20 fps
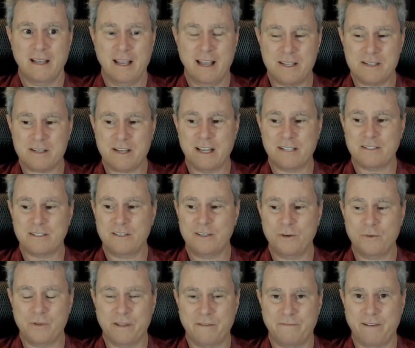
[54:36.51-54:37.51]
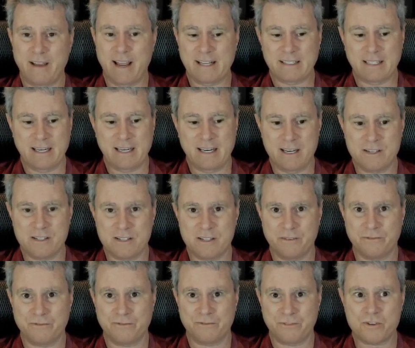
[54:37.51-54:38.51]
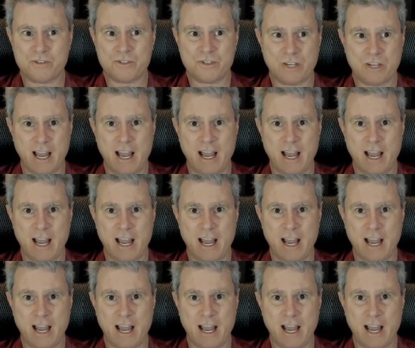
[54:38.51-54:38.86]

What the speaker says: It's got to do with the fact that he is the first